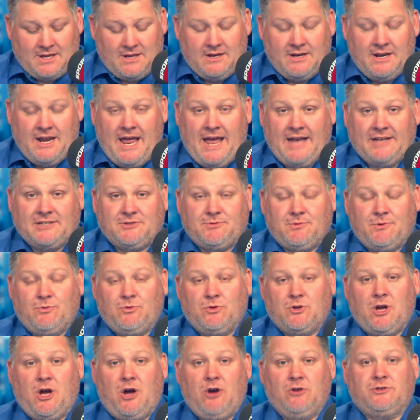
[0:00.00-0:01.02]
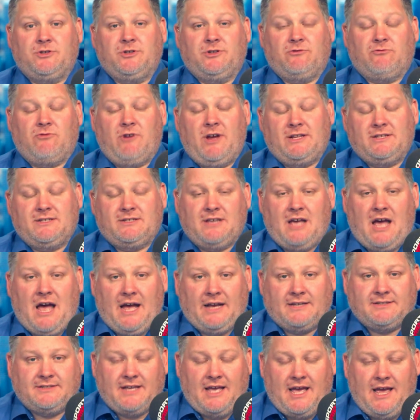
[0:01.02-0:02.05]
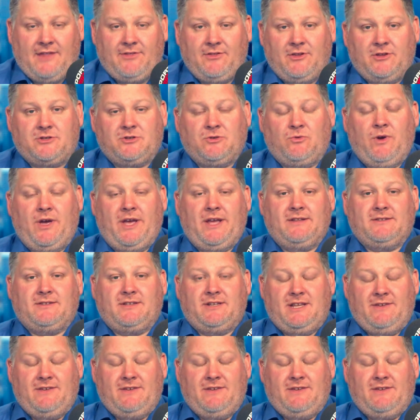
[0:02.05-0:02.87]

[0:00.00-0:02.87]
Next, we will go to the Red Sox and the Twins.